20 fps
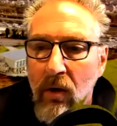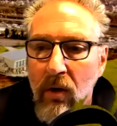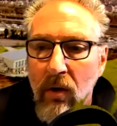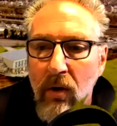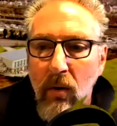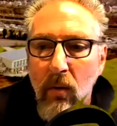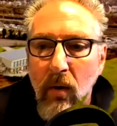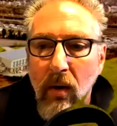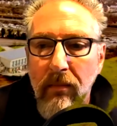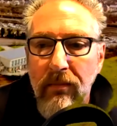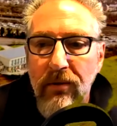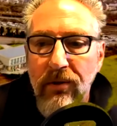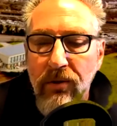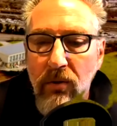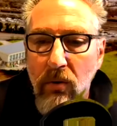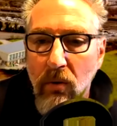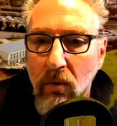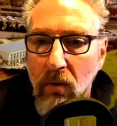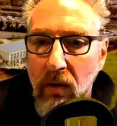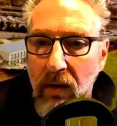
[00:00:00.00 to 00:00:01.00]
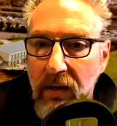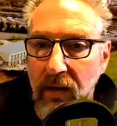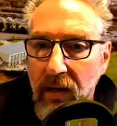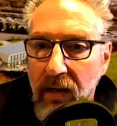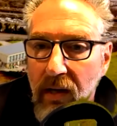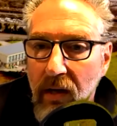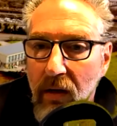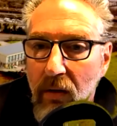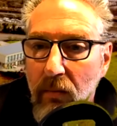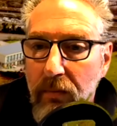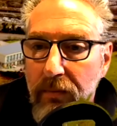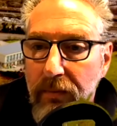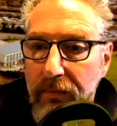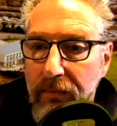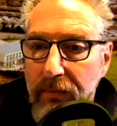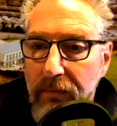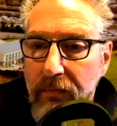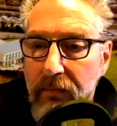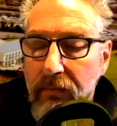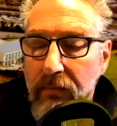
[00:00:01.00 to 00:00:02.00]
who I'm sure and I hope
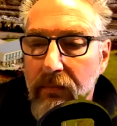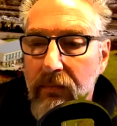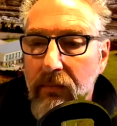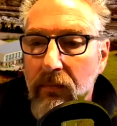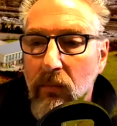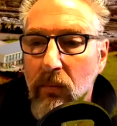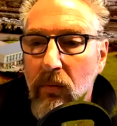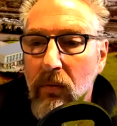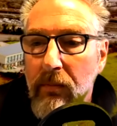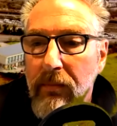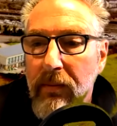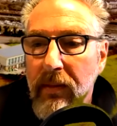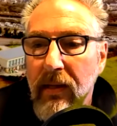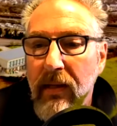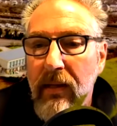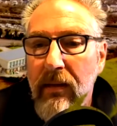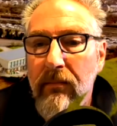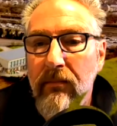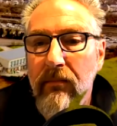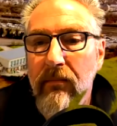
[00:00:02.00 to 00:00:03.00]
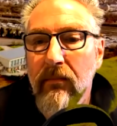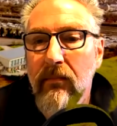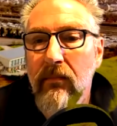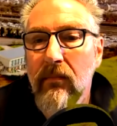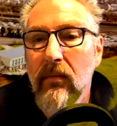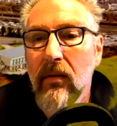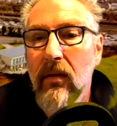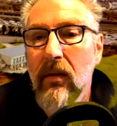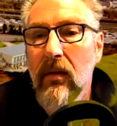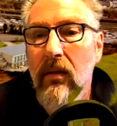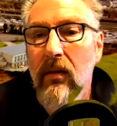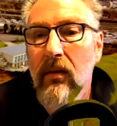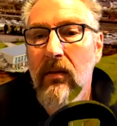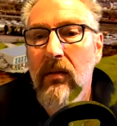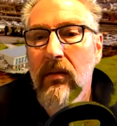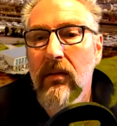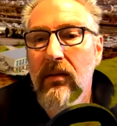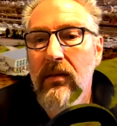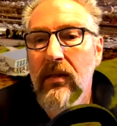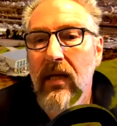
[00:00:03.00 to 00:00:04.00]
will be
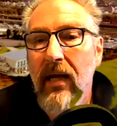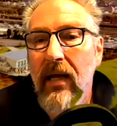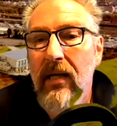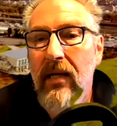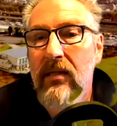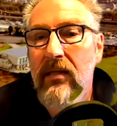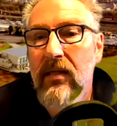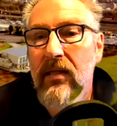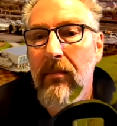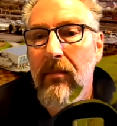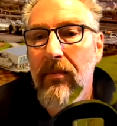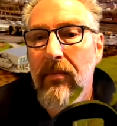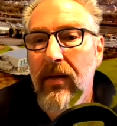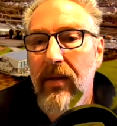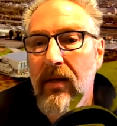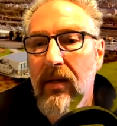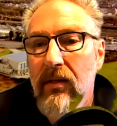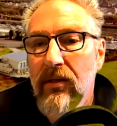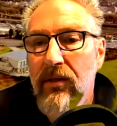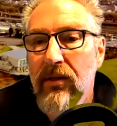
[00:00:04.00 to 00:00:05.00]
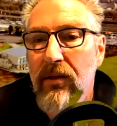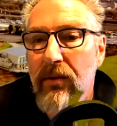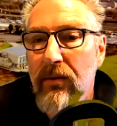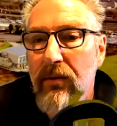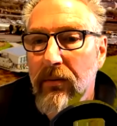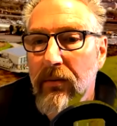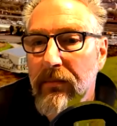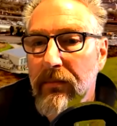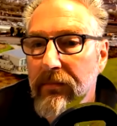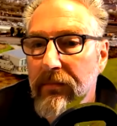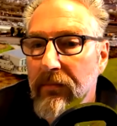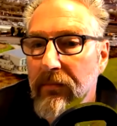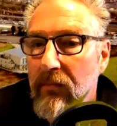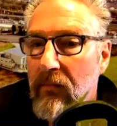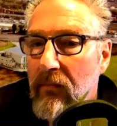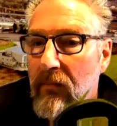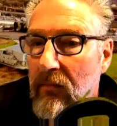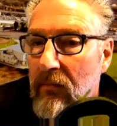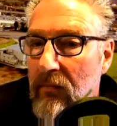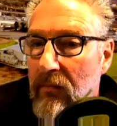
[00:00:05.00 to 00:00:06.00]
saying something to
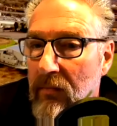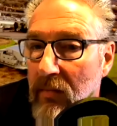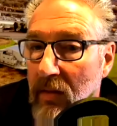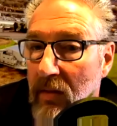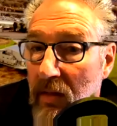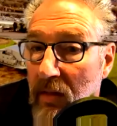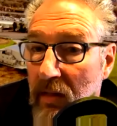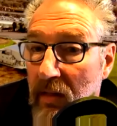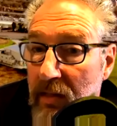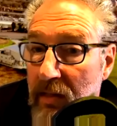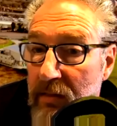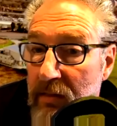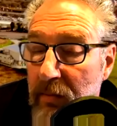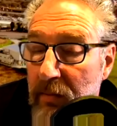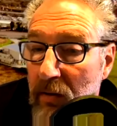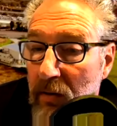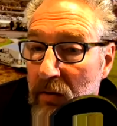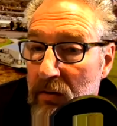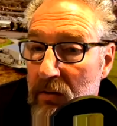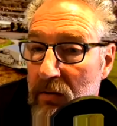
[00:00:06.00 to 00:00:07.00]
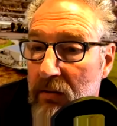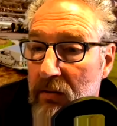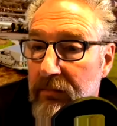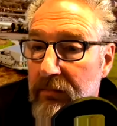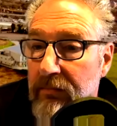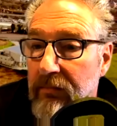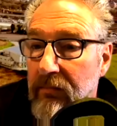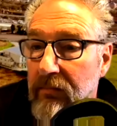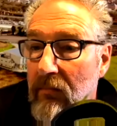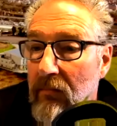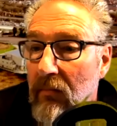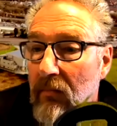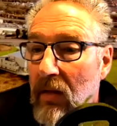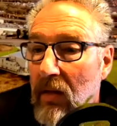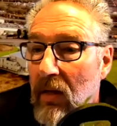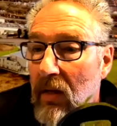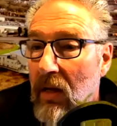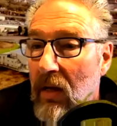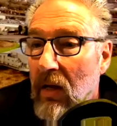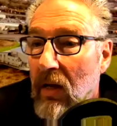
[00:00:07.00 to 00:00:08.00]
his boss
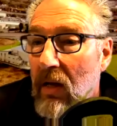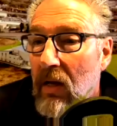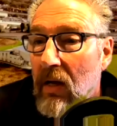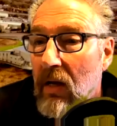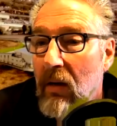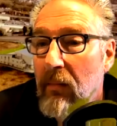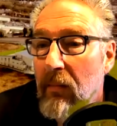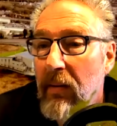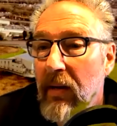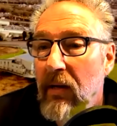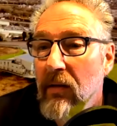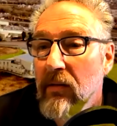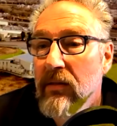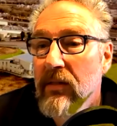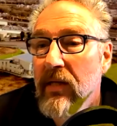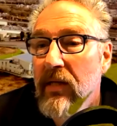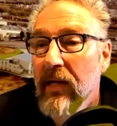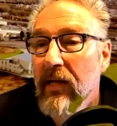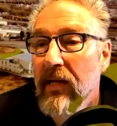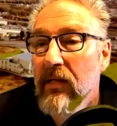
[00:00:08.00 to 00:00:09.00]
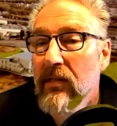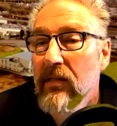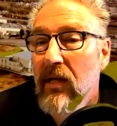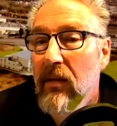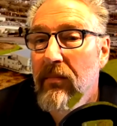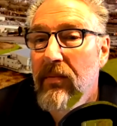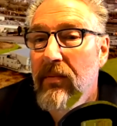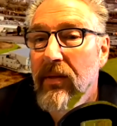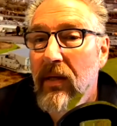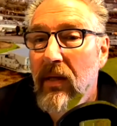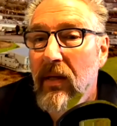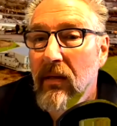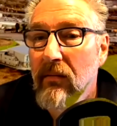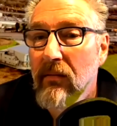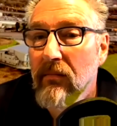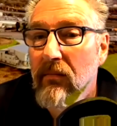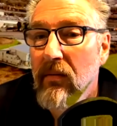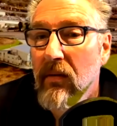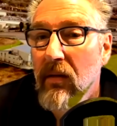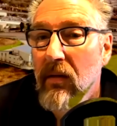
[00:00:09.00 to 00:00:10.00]
about saying something
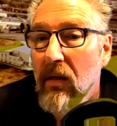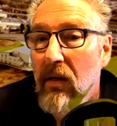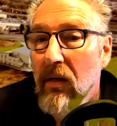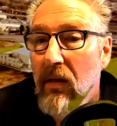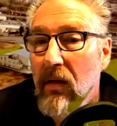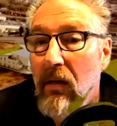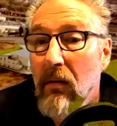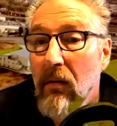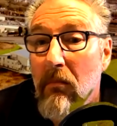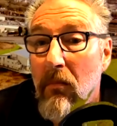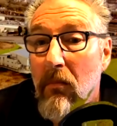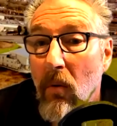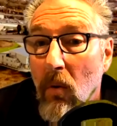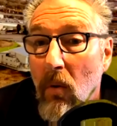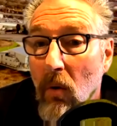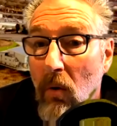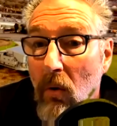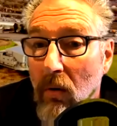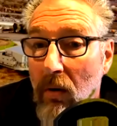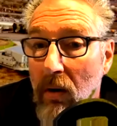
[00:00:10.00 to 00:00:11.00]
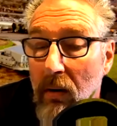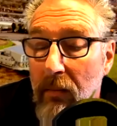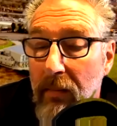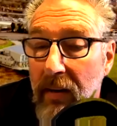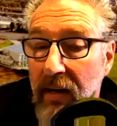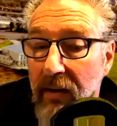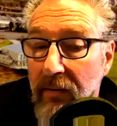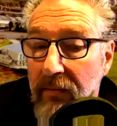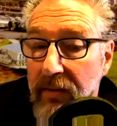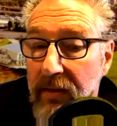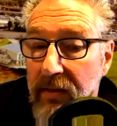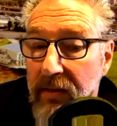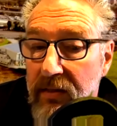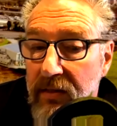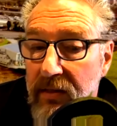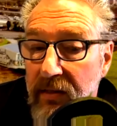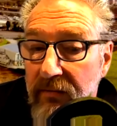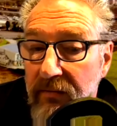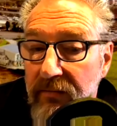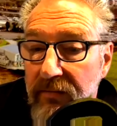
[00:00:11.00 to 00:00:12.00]
more about this
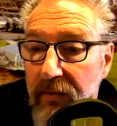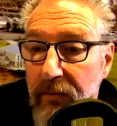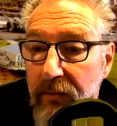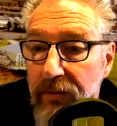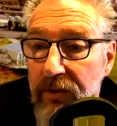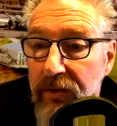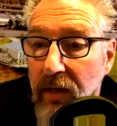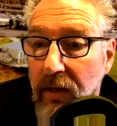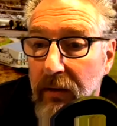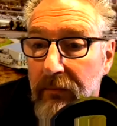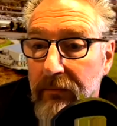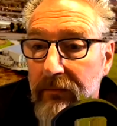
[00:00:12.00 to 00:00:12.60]
in future,